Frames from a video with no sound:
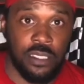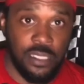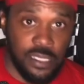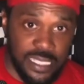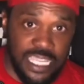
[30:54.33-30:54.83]

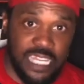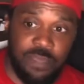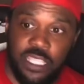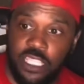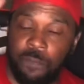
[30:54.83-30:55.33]
Lead
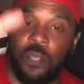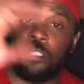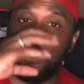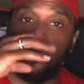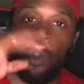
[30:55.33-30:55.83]
me to the
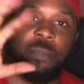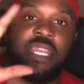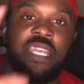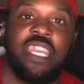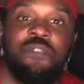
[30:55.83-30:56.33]
person you want me
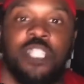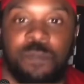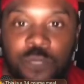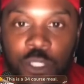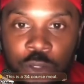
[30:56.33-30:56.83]
to give this
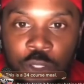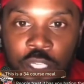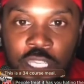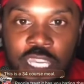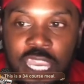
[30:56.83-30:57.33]
to.
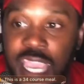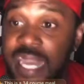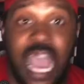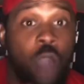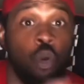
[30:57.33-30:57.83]

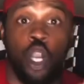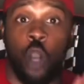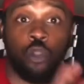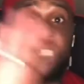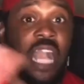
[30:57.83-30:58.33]
And I will
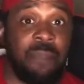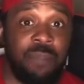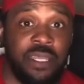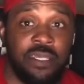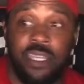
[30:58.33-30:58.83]
go
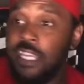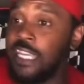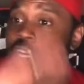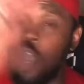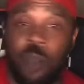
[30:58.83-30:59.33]
shopping,
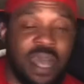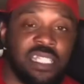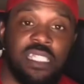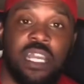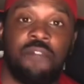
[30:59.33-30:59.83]
get all my
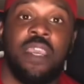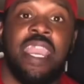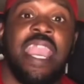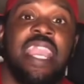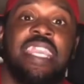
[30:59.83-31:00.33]
stuff,
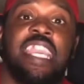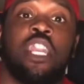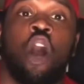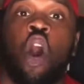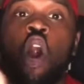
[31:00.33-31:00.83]
and get
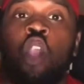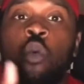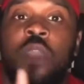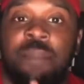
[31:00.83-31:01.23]
all the way